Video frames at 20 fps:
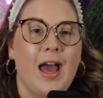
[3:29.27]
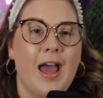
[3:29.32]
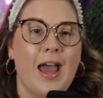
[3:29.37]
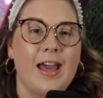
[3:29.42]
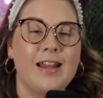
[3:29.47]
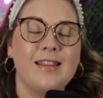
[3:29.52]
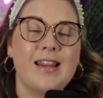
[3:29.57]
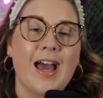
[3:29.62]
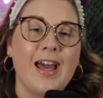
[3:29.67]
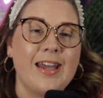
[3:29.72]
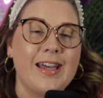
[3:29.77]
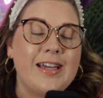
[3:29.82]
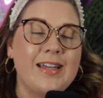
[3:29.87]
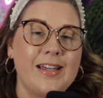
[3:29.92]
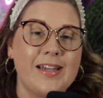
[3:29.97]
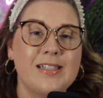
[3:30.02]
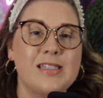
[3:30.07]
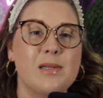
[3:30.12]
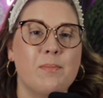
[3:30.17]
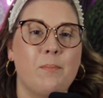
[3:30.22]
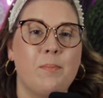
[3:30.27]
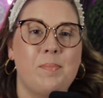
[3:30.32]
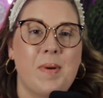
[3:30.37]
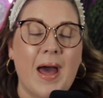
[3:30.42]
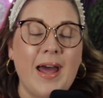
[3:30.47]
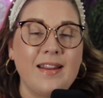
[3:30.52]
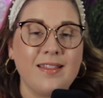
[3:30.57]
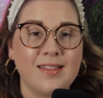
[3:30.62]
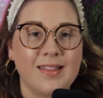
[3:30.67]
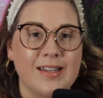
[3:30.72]
and that it has
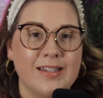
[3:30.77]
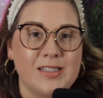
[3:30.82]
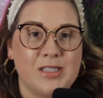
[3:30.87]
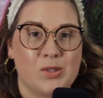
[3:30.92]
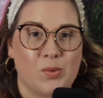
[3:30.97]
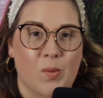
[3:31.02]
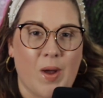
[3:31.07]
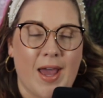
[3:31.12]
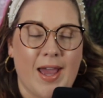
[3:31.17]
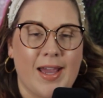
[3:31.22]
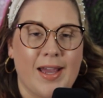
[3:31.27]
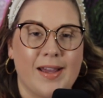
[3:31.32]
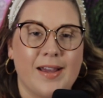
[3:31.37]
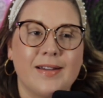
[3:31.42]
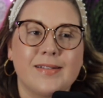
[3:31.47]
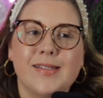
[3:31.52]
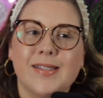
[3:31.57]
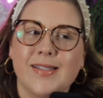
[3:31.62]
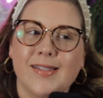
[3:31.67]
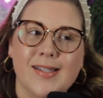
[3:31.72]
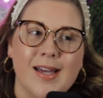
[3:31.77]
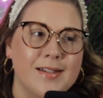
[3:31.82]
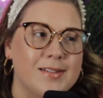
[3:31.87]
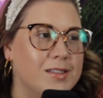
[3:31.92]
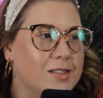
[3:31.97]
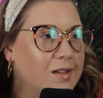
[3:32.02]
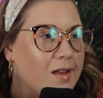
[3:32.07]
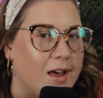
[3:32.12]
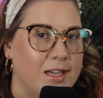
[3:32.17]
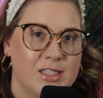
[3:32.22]
been this way
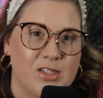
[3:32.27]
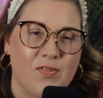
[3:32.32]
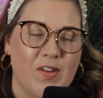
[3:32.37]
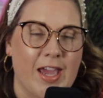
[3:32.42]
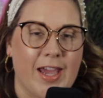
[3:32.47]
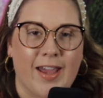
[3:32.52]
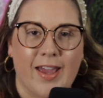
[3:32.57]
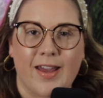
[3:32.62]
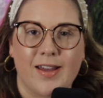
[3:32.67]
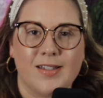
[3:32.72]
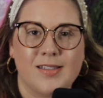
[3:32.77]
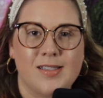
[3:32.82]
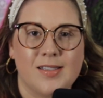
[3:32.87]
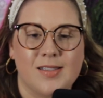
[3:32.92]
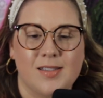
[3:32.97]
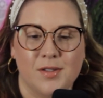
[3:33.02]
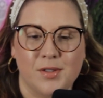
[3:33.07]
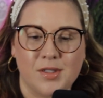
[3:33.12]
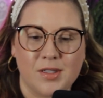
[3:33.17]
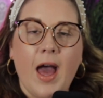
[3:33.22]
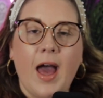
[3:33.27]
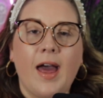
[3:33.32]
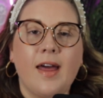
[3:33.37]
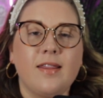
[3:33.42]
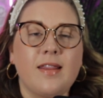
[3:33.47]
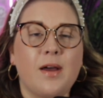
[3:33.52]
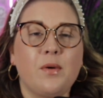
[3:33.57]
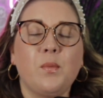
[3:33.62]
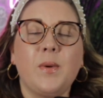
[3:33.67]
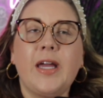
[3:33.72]
since Las Vegas.
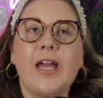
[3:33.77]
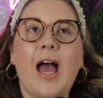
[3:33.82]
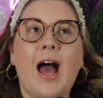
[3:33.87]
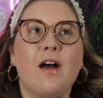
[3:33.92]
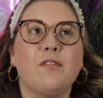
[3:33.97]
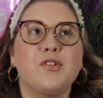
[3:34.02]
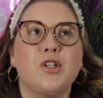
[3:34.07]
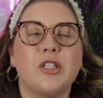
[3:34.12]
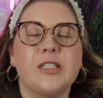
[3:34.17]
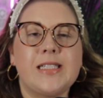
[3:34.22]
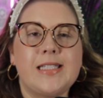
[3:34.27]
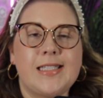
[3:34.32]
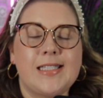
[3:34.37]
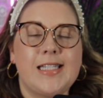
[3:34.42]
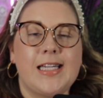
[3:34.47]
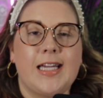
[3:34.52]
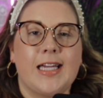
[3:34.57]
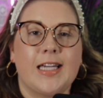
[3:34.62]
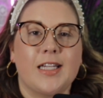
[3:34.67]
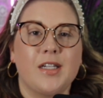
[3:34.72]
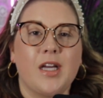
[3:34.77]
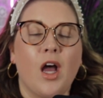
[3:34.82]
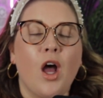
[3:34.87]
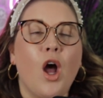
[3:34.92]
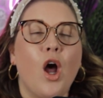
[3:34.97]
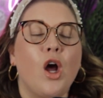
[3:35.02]
And then we have Christine.